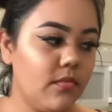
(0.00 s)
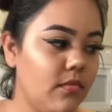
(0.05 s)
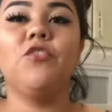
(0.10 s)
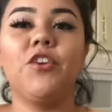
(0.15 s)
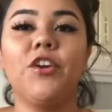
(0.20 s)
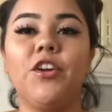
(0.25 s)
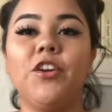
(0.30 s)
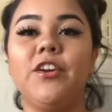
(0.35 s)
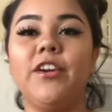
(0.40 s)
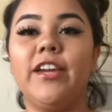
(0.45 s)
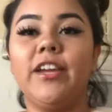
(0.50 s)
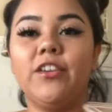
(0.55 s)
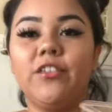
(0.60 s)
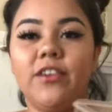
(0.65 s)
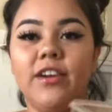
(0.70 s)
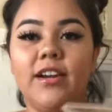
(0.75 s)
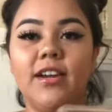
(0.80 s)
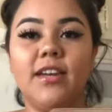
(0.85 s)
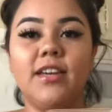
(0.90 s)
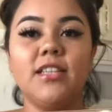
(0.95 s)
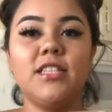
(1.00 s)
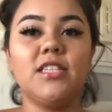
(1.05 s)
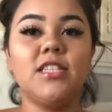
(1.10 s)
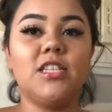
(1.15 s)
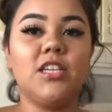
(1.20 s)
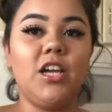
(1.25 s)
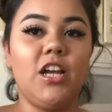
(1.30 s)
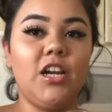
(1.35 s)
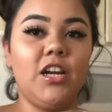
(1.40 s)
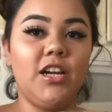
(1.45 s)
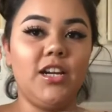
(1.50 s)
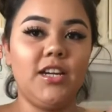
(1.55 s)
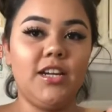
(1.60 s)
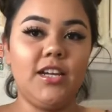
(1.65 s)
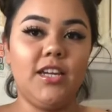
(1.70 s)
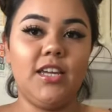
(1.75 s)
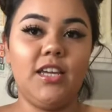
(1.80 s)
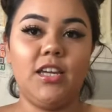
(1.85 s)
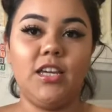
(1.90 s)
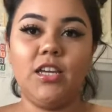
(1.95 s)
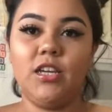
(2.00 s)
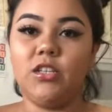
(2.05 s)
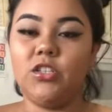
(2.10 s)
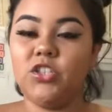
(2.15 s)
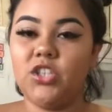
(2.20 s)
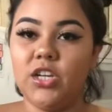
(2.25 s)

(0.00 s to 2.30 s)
For your ingredients, y'all are gonna need